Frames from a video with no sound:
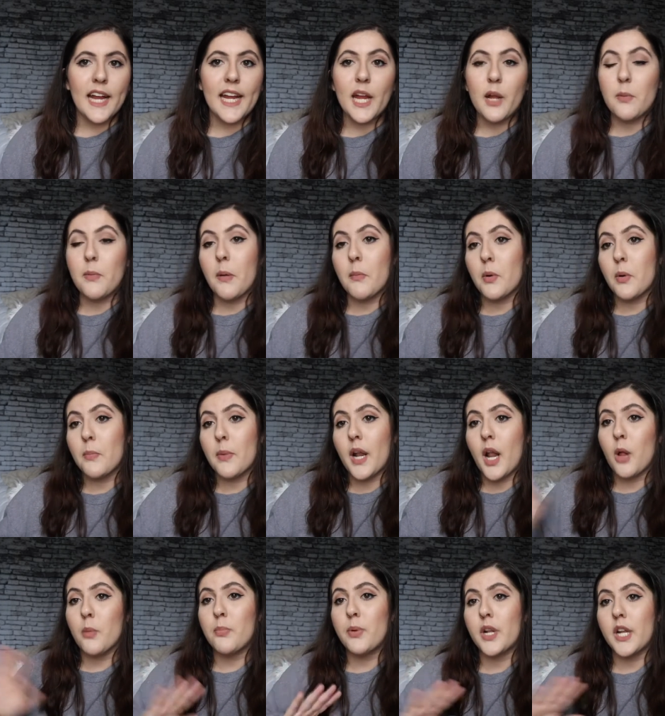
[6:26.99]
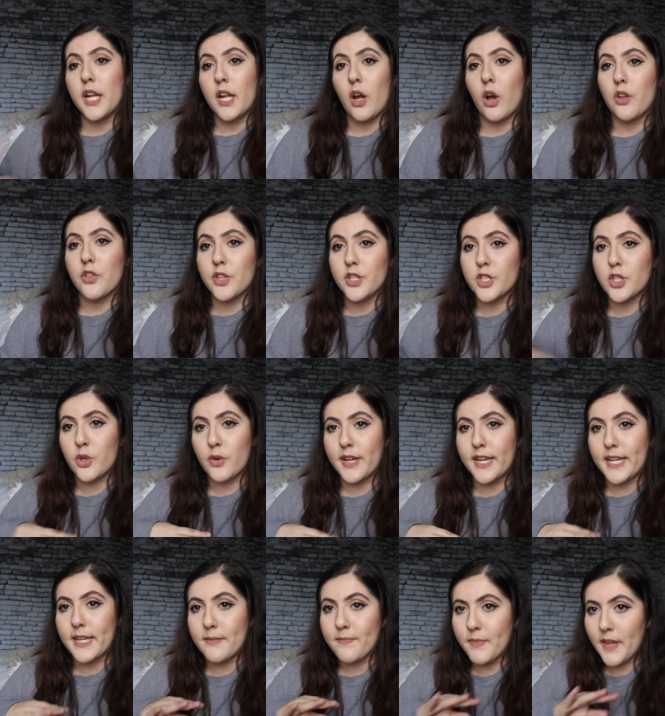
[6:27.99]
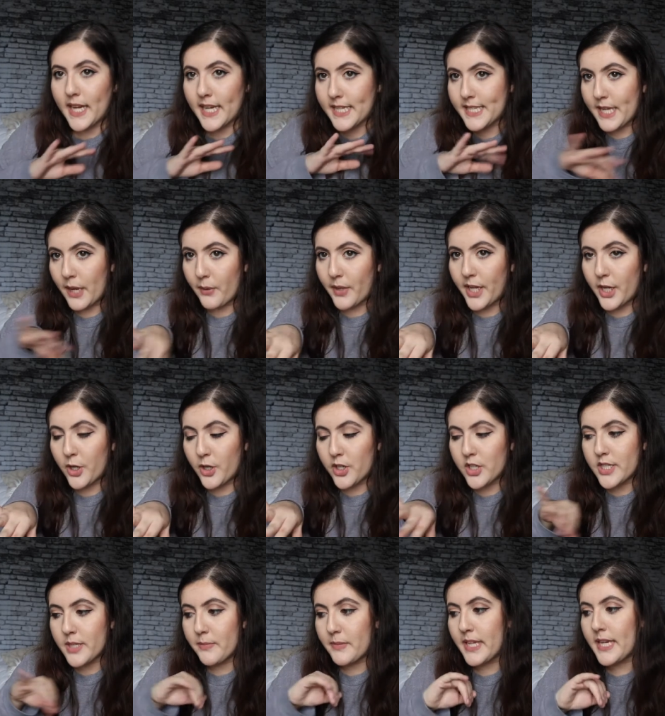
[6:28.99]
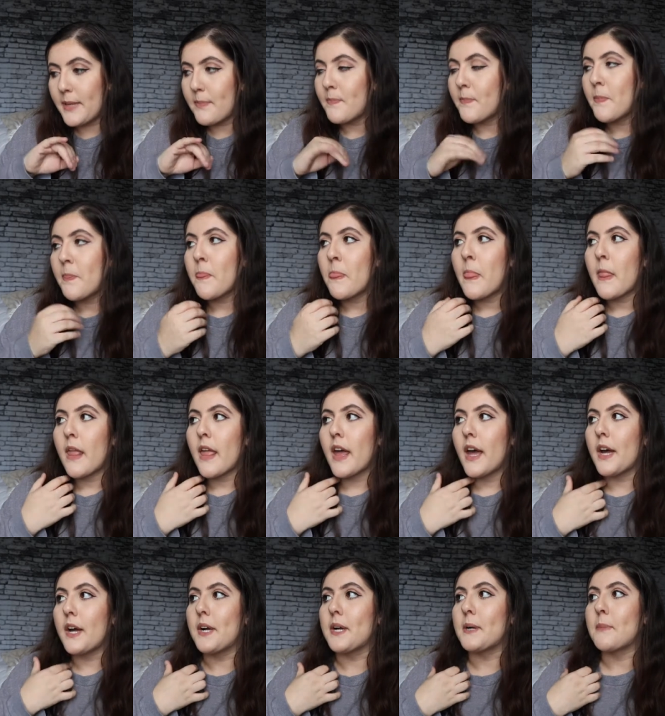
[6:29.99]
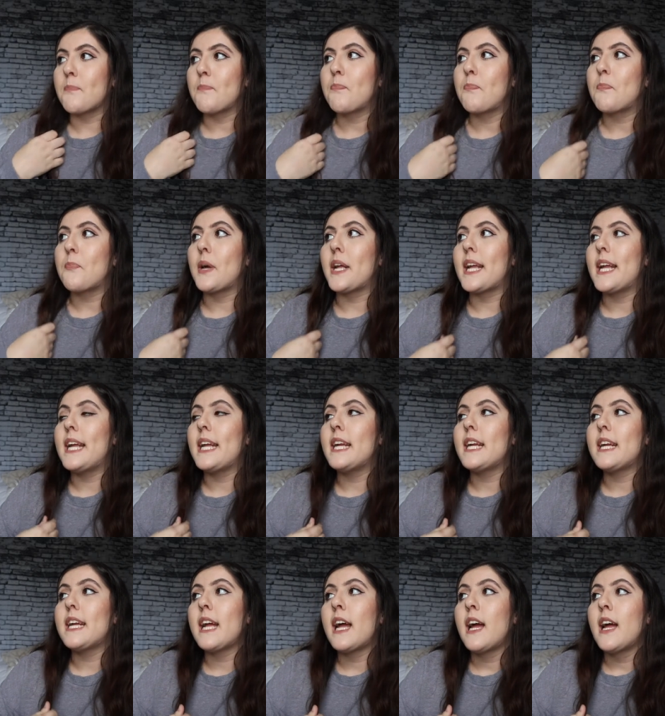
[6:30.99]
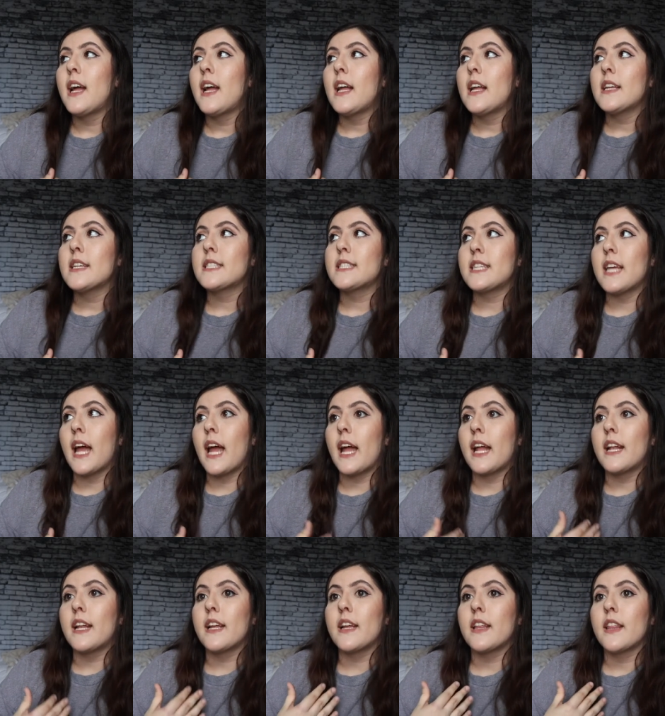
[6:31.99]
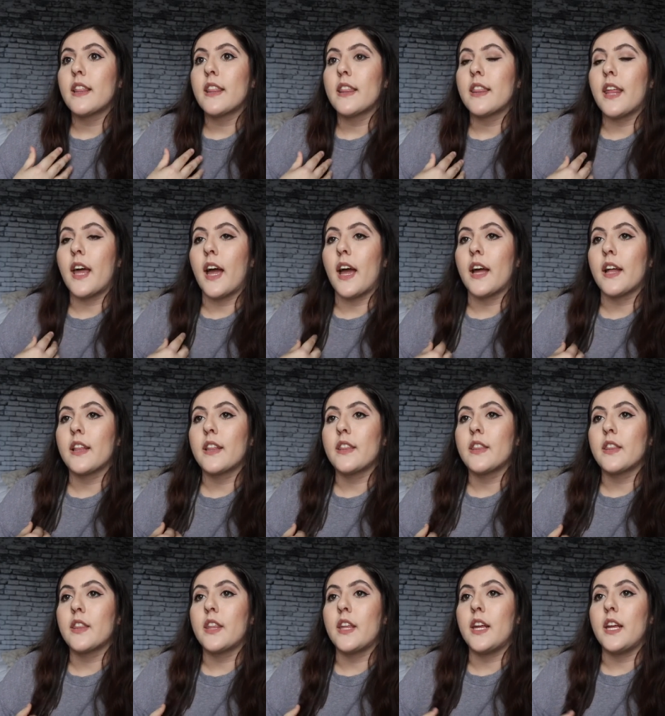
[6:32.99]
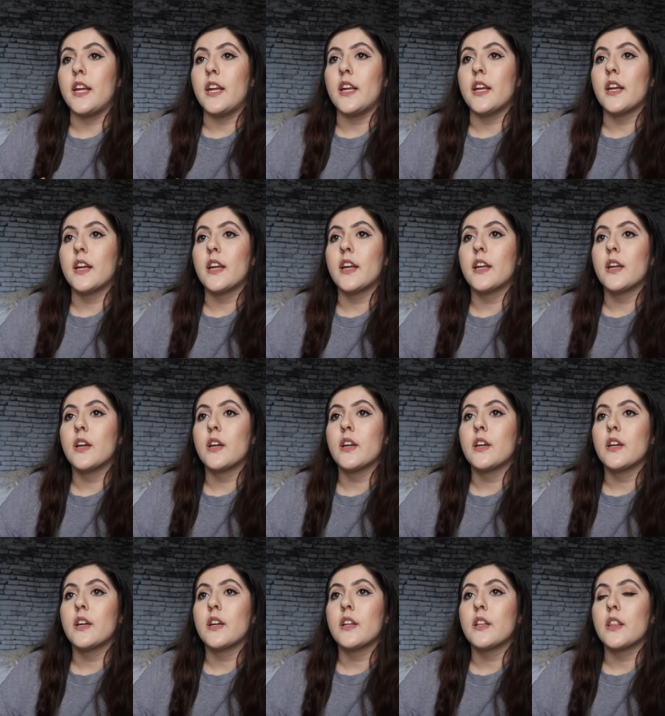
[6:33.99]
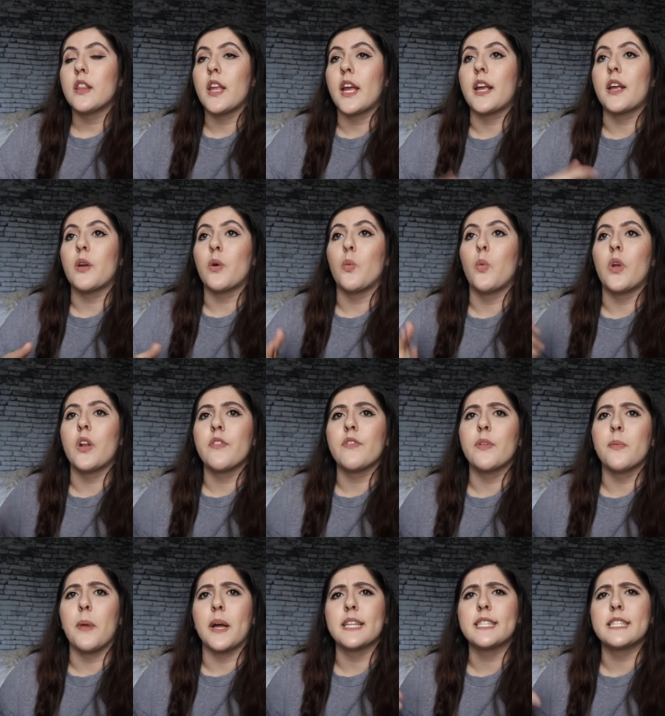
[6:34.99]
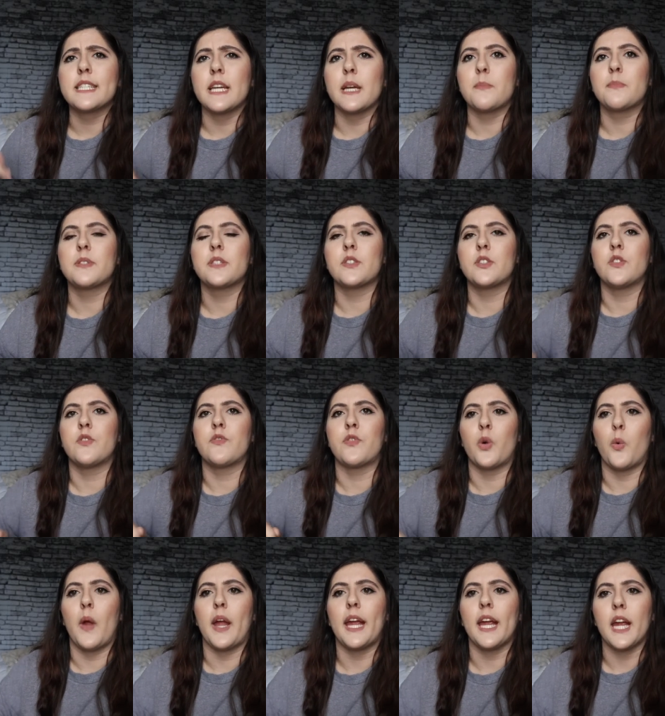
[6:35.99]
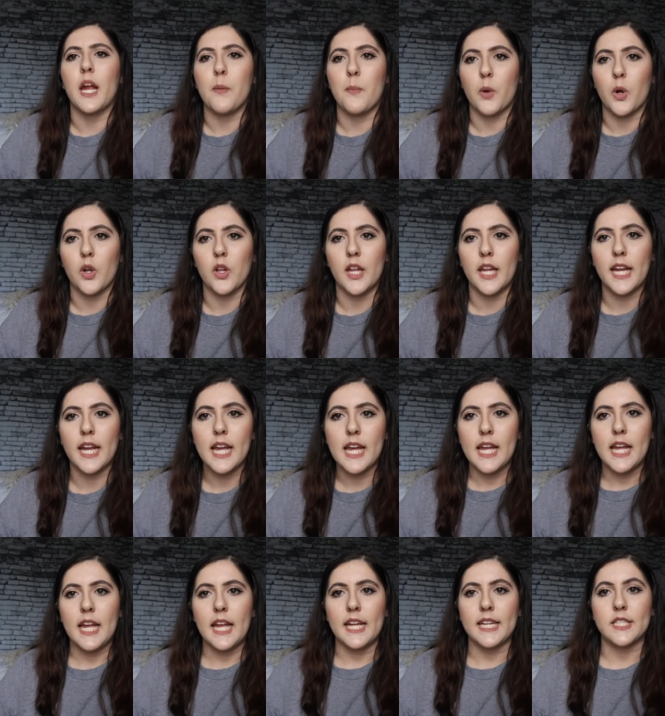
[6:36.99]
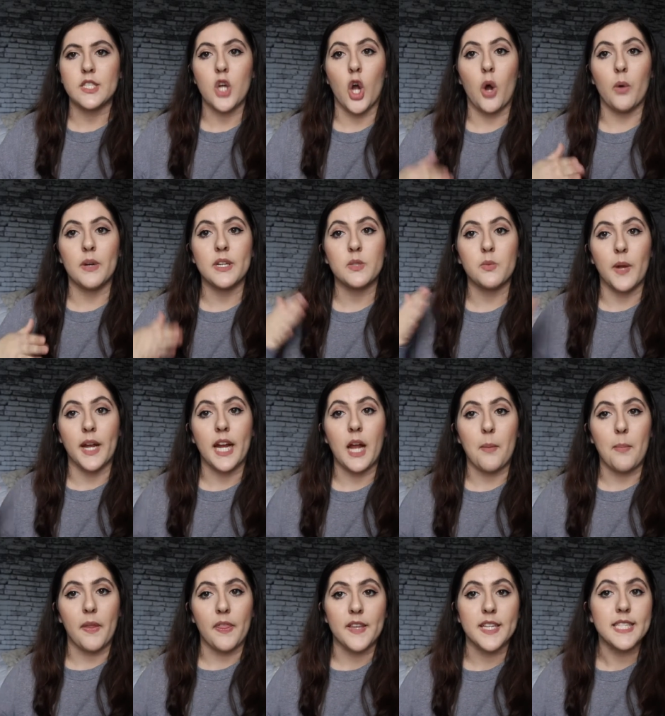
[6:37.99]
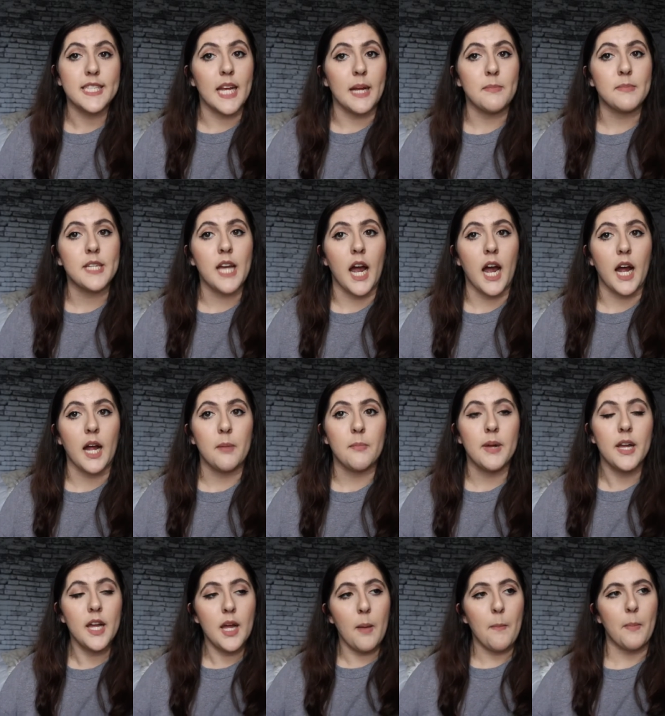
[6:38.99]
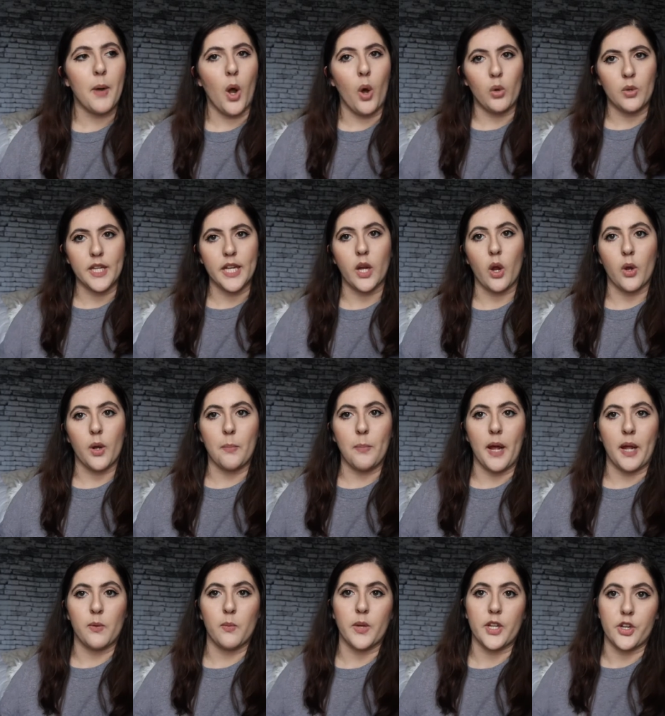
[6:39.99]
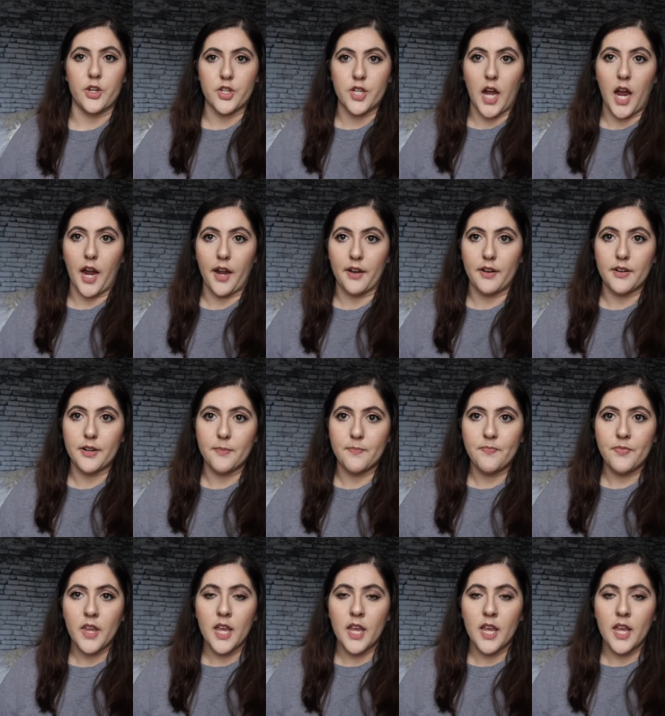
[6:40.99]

I can't remember, but I'll put it on the screen like down here or something. Um, but he said that the like, one of the best tips for waking up early is to always wake up at the same time, but only go to bed when you're tired.